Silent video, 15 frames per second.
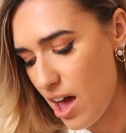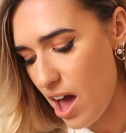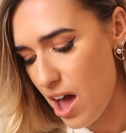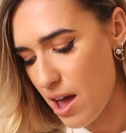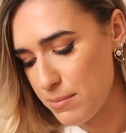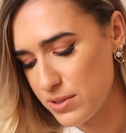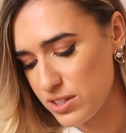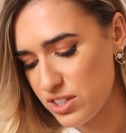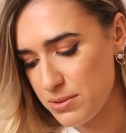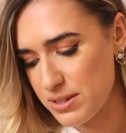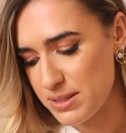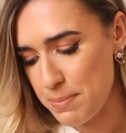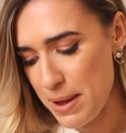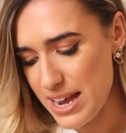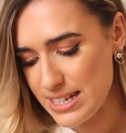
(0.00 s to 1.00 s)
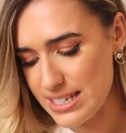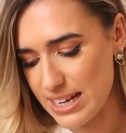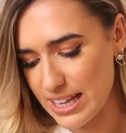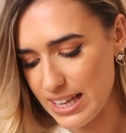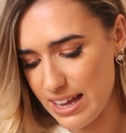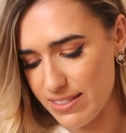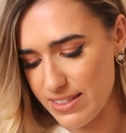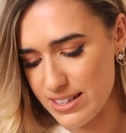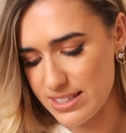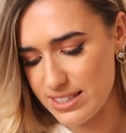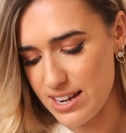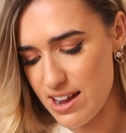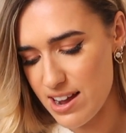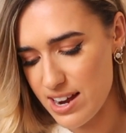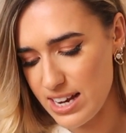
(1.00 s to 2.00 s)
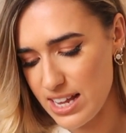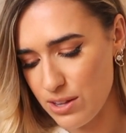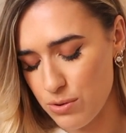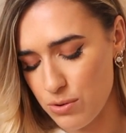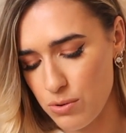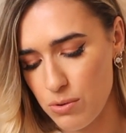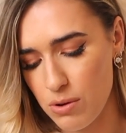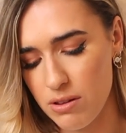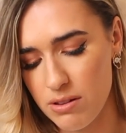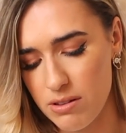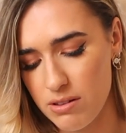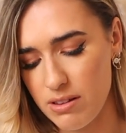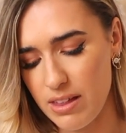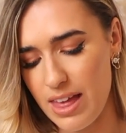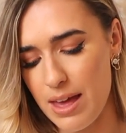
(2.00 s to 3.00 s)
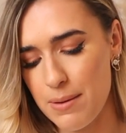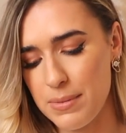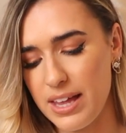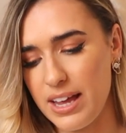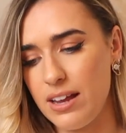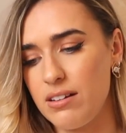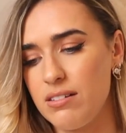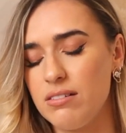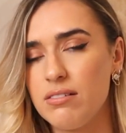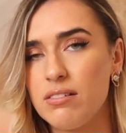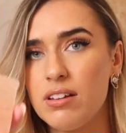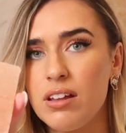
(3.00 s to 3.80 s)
Um, so it's basically this tiny little Himalayan